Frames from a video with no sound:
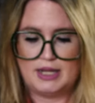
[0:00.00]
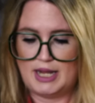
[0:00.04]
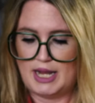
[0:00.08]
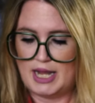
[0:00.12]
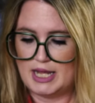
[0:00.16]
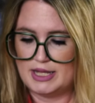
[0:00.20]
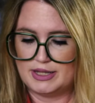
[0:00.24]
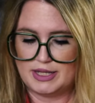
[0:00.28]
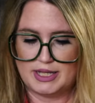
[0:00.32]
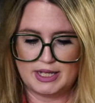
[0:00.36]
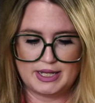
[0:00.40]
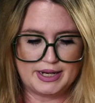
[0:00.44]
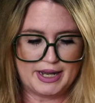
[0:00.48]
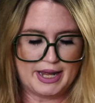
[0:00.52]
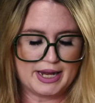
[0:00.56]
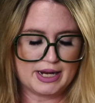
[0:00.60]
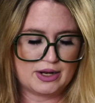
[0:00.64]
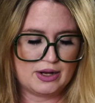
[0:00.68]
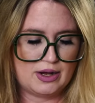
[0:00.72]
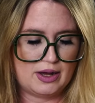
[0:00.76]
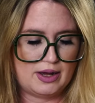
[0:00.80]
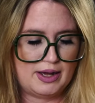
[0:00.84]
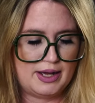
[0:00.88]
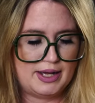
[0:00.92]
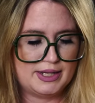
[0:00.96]
And then I
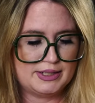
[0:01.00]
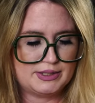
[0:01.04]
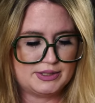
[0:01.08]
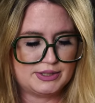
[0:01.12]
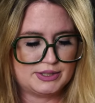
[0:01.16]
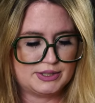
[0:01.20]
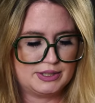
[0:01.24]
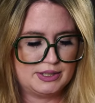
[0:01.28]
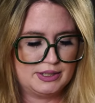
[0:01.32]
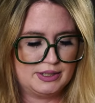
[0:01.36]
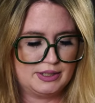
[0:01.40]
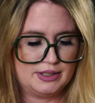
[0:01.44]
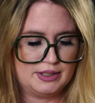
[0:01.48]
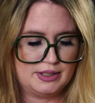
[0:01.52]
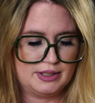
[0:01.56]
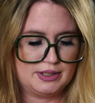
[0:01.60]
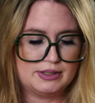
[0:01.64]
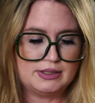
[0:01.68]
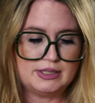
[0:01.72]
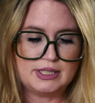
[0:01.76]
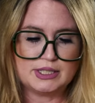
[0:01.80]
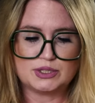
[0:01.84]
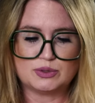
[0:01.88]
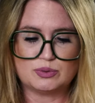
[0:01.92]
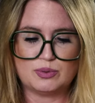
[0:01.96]
got
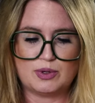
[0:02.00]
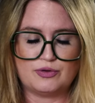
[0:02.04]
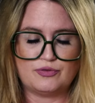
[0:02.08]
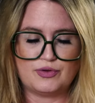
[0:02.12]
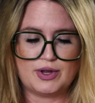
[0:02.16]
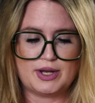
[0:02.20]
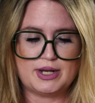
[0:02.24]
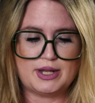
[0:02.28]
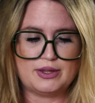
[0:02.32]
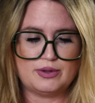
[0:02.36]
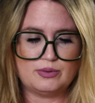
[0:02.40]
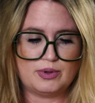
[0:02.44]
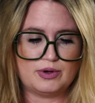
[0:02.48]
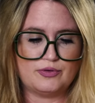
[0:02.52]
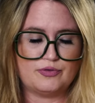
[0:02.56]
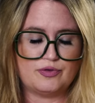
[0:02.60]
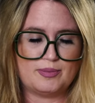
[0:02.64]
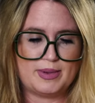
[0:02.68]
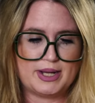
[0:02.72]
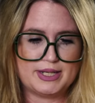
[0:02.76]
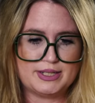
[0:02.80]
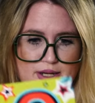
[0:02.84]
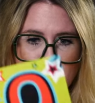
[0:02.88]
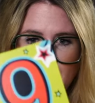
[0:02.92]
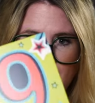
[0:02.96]
this one, another one for
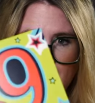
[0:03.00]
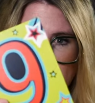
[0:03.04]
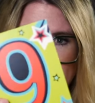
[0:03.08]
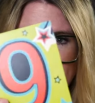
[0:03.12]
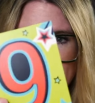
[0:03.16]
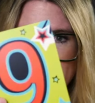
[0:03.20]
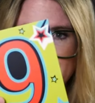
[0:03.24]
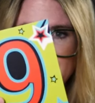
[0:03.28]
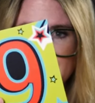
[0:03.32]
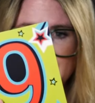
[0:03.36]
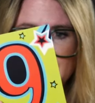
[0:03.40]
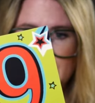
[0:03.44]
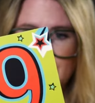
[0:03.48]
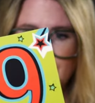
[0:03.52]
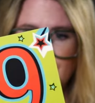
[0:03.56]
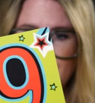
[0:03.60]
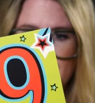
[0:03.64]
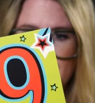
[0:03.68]
my daughter. I like to give